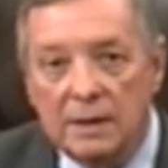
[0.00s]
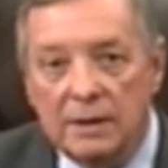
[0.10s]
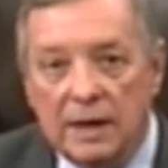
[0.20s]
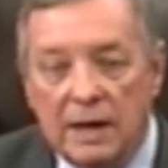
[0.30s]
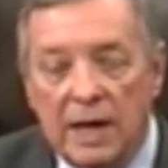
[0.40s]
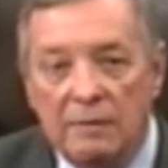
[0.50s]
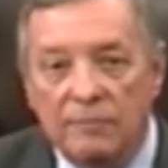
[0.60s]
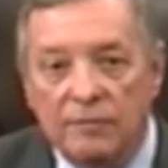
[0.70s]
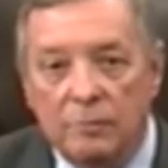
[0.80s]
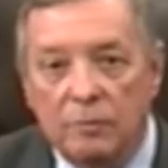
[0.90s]
they came
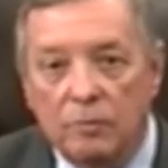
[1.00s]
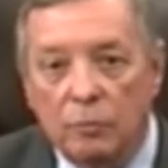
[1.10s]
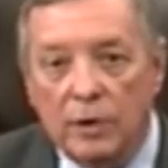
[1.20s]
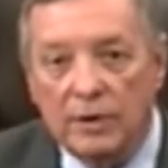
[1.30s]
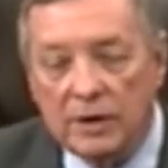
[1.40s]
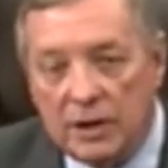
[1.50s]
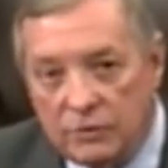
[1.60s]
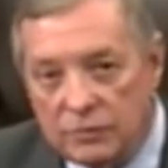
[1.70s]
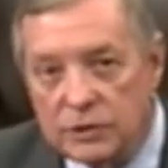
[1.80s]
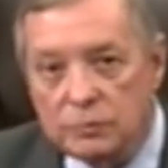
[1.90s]
from one of the
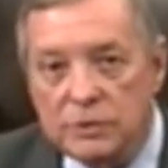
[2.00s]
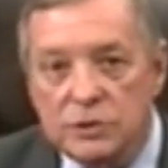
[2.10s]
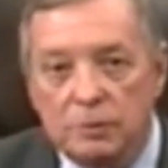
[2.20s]
countries which